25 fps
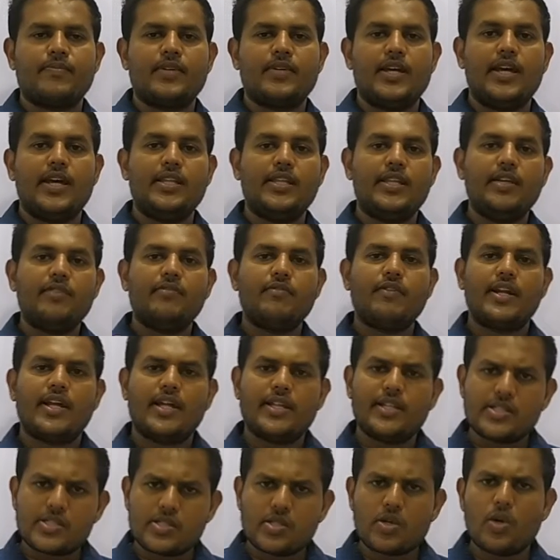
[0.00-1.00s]
And then what
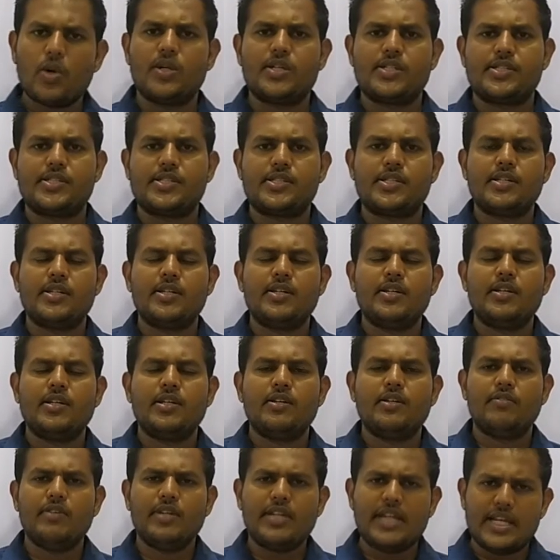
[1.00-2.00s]
are the salts?
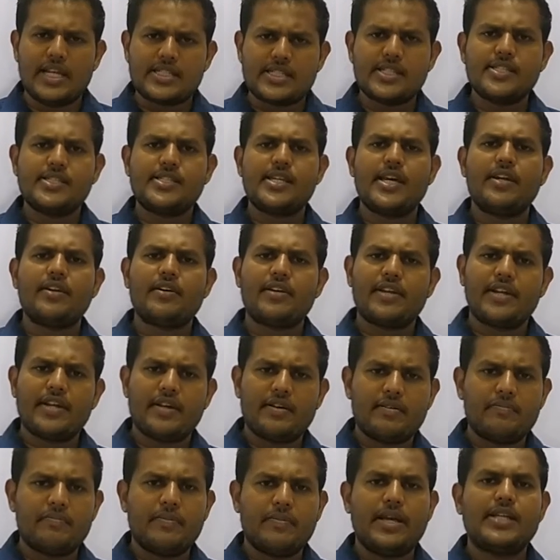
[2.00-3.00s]
When acids and
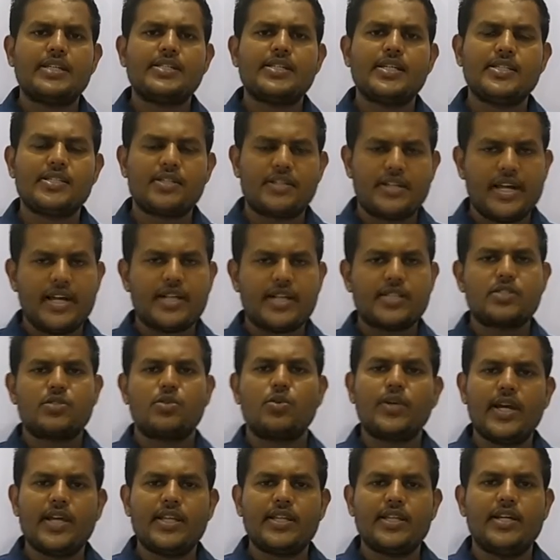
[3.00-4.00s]
bases react
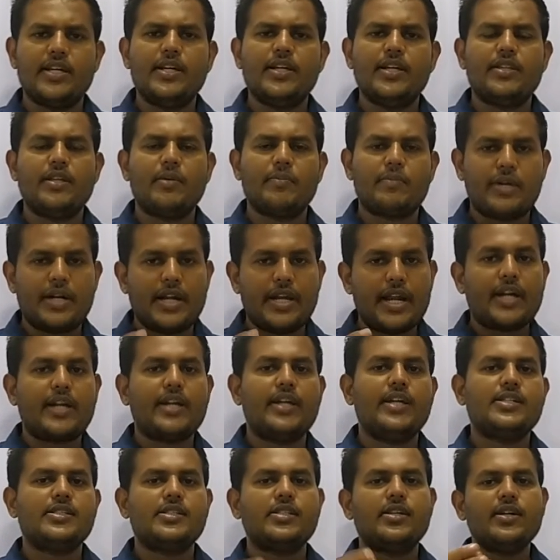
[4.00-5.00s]
together, the
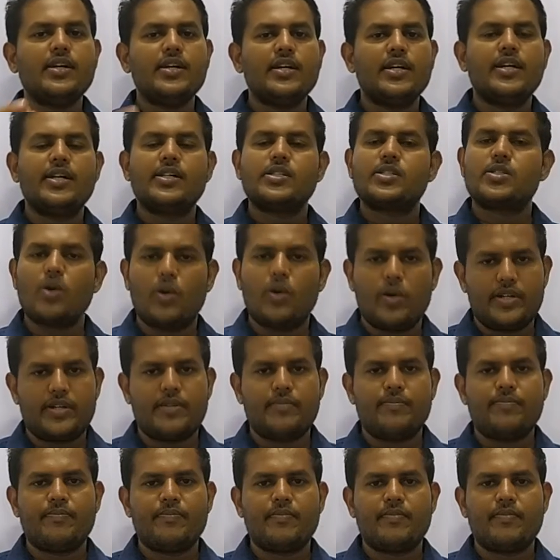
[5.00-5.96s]
product is the salt.